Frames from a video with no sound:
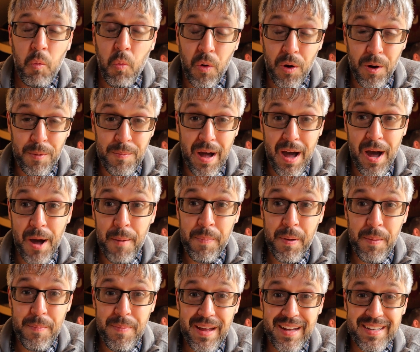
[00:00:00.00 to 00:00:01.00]
warm up
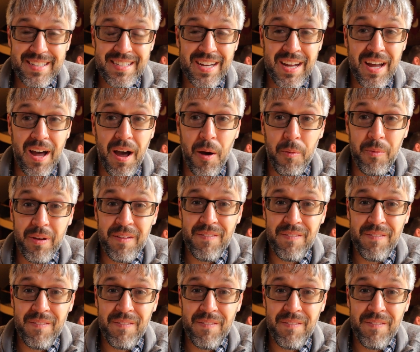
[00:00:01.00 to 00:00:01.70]
a bit. We